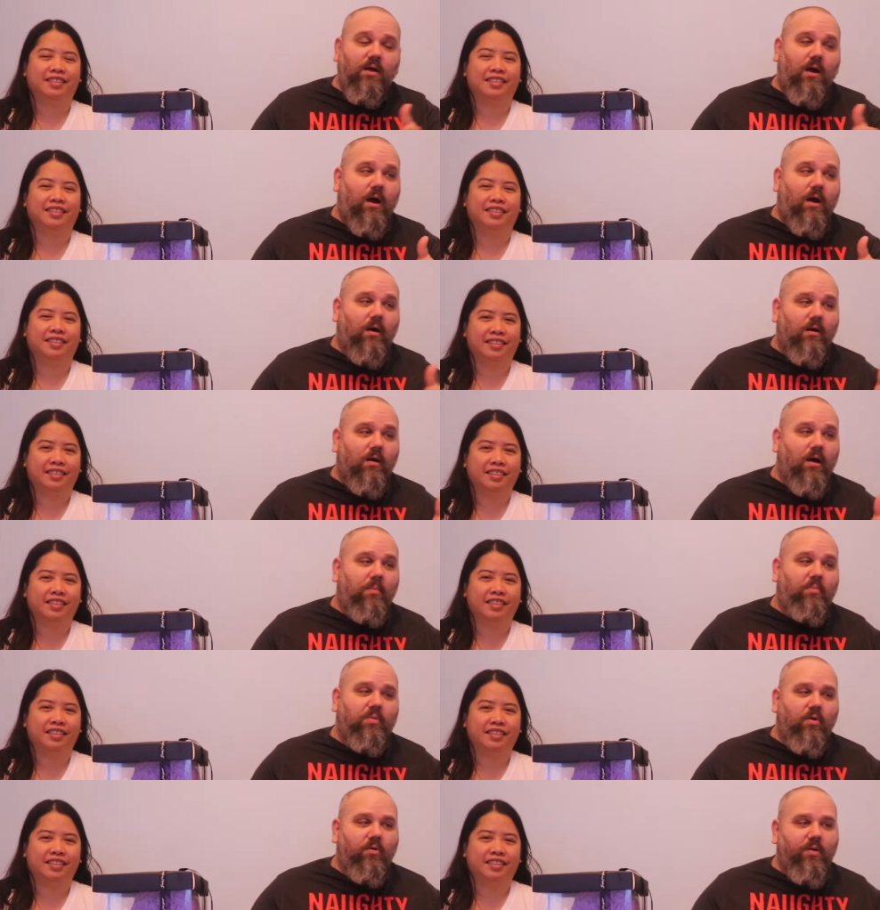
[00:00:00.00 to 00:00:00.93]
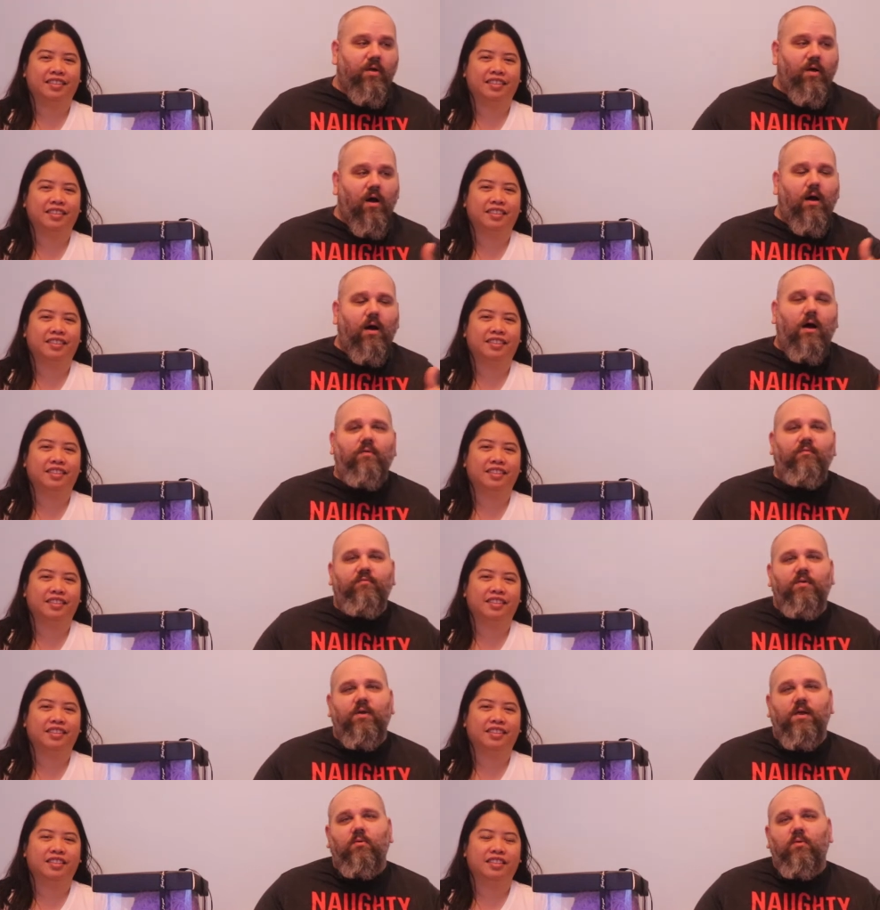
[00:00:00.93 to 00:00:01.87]
Speaker 1: our uploading off,
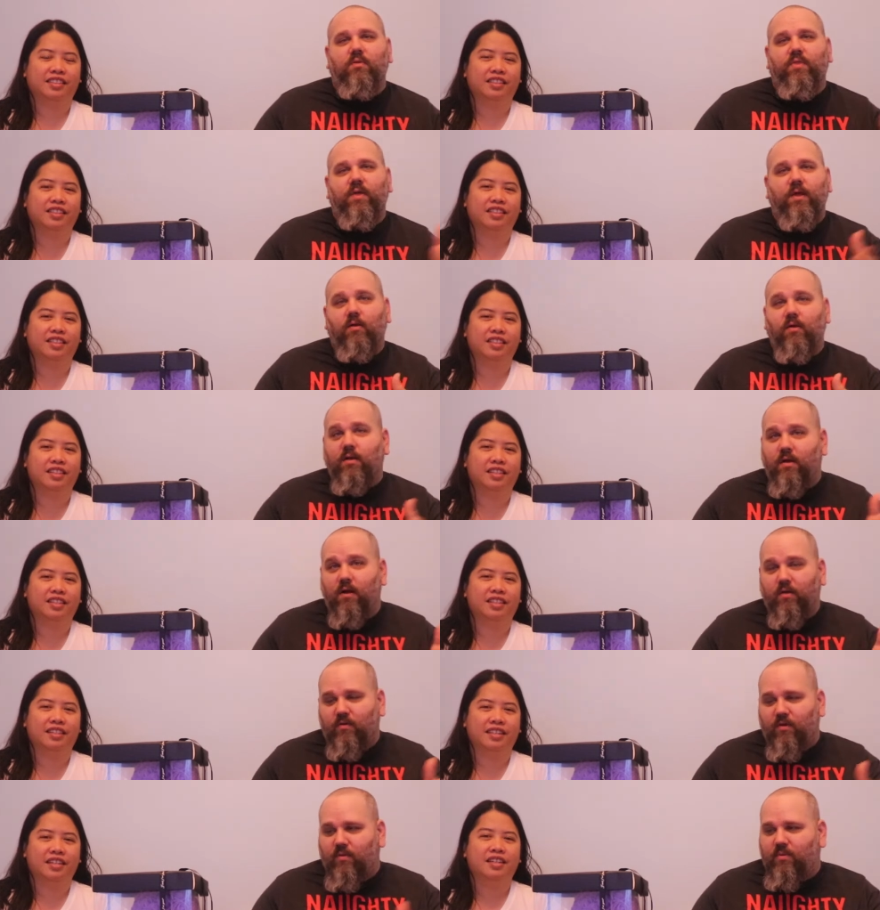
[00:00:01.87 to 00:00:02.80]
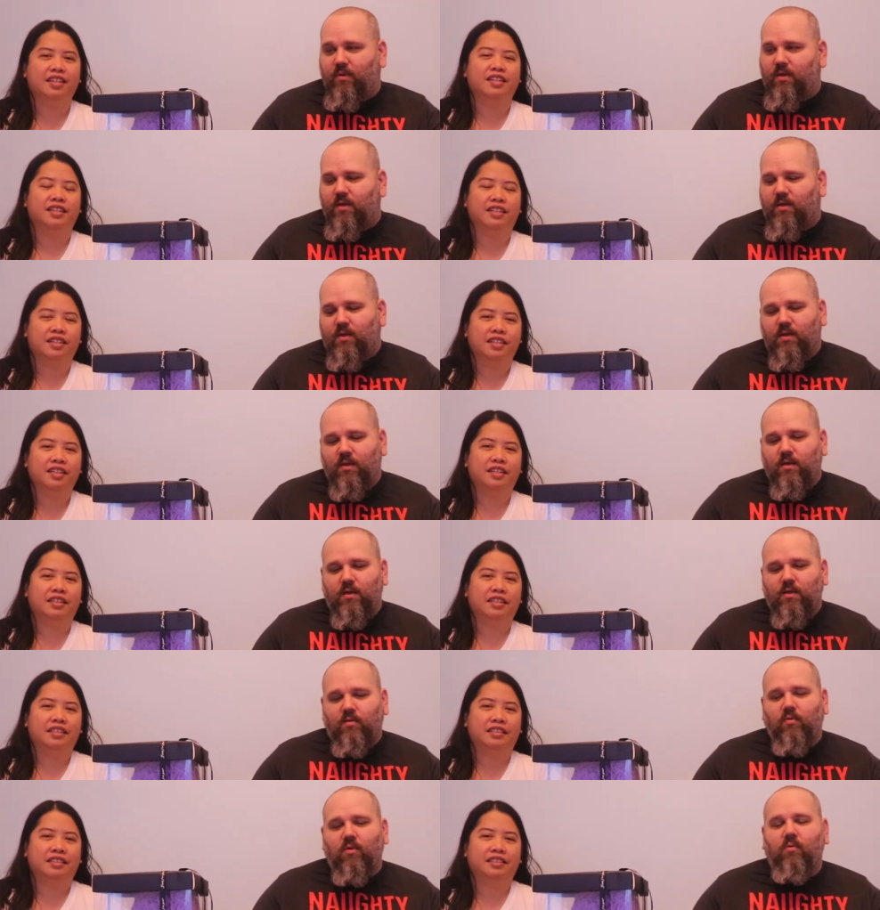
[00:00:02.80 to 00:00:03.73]
right? One thing or another, but yeah.
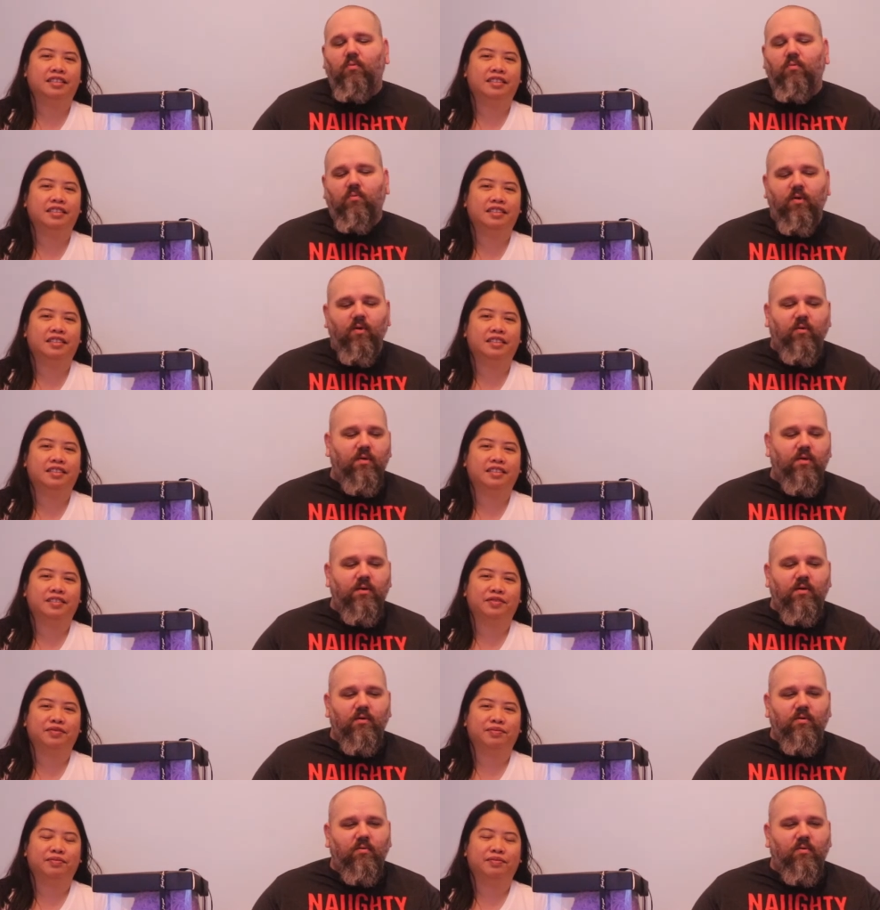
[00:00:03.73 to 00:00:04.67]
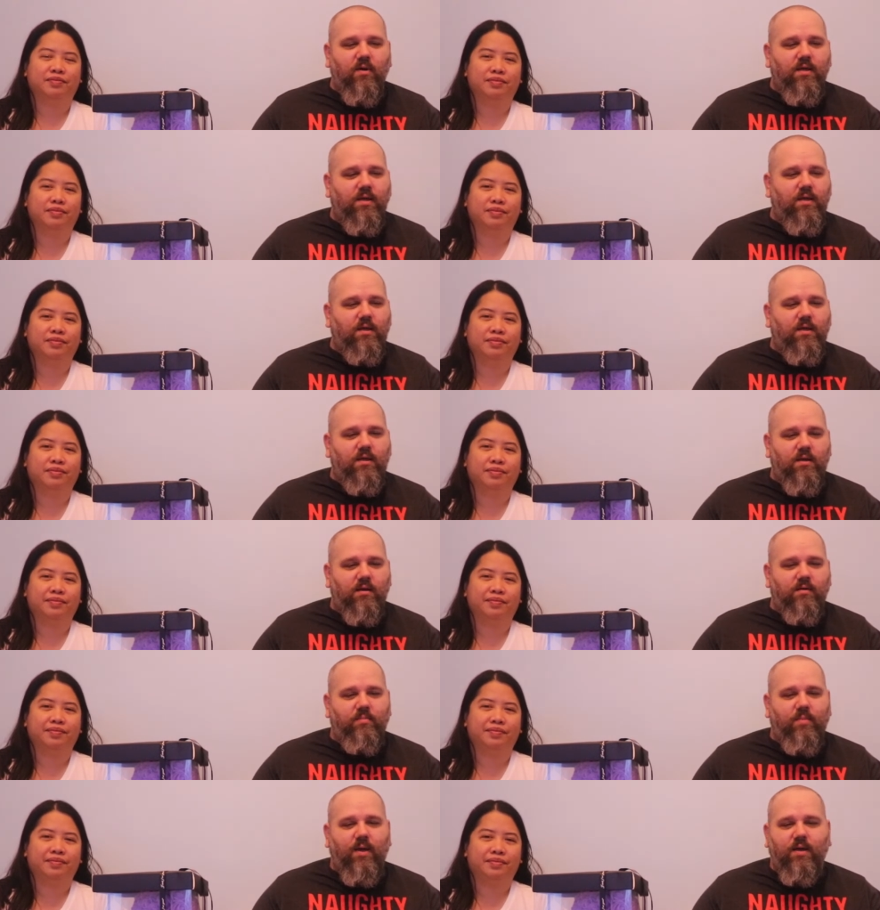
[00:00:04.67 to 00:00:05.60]
we we really do want to get
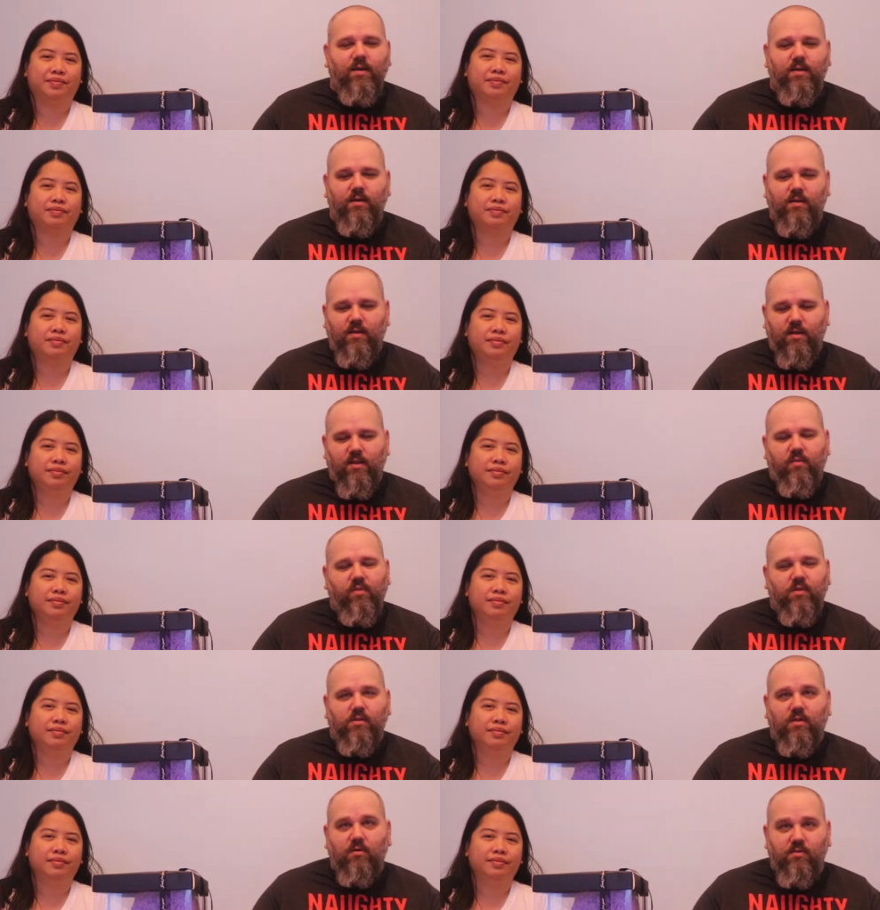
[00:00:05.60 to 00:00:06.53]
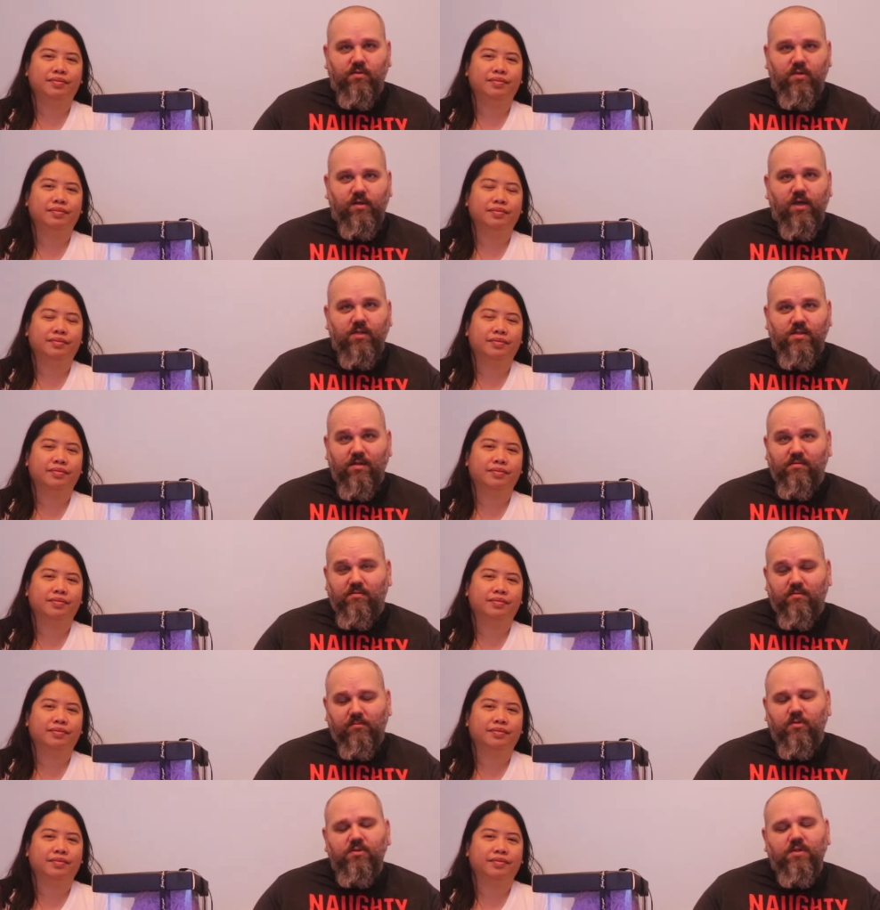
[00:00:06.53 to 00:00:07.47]
into back into getting things loaded. So you guys have
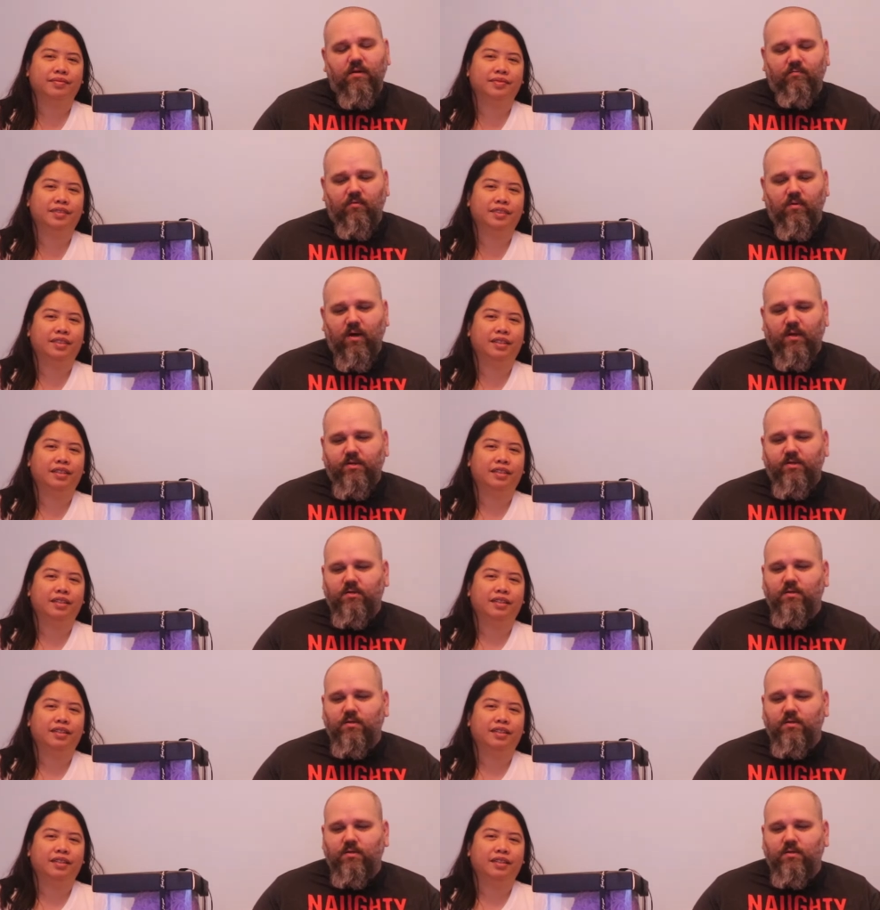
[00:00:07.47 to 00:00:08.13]
some new stuff to watch.